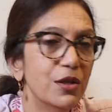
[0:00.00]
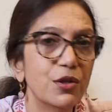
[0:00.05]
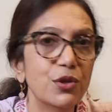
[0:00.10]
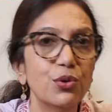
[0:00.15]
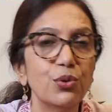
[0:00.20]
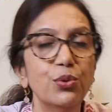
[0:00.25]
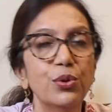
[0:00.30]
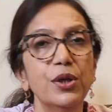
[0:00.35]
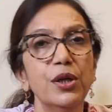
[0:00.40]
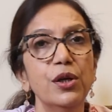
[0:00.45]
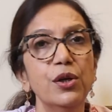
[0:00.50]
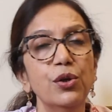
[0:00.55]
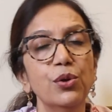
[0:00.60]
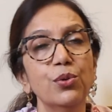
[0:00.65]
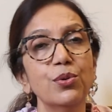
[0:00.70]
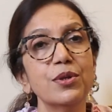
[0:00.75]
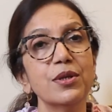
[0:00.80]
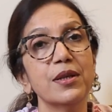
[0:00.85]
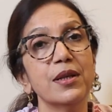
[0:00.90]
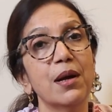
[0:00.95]
student
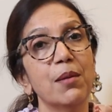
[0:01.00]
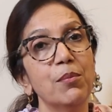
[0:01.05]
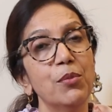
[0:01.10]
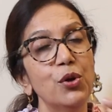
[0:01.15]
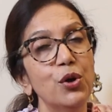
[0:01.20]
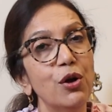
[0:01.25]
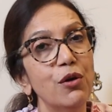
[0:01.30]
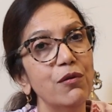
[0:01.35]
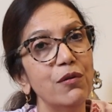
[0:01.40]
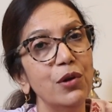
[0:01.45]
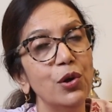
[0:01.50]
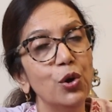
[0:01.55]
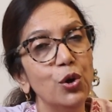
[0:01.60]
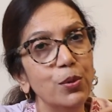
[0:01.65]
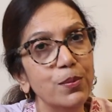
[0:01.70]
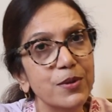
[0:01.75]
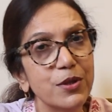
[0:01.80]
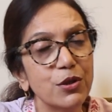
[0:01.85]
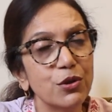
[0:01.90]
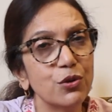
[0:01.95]
use number of
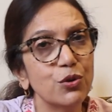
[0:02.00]
lobes